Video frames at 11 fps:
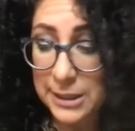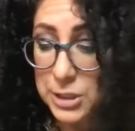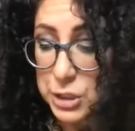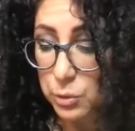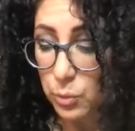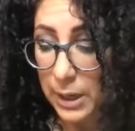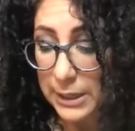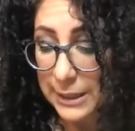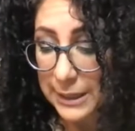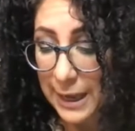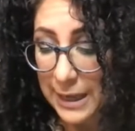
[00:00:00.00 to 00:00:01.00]
because she
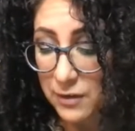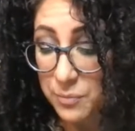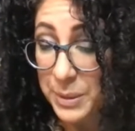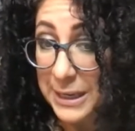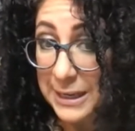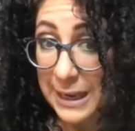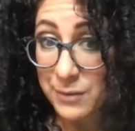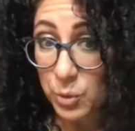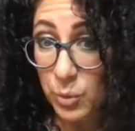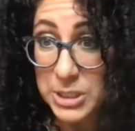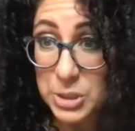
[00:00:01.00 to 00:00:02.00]
wanted to kind of peek
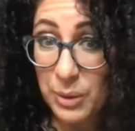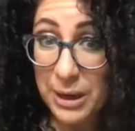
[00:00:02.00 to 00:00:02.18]
every once in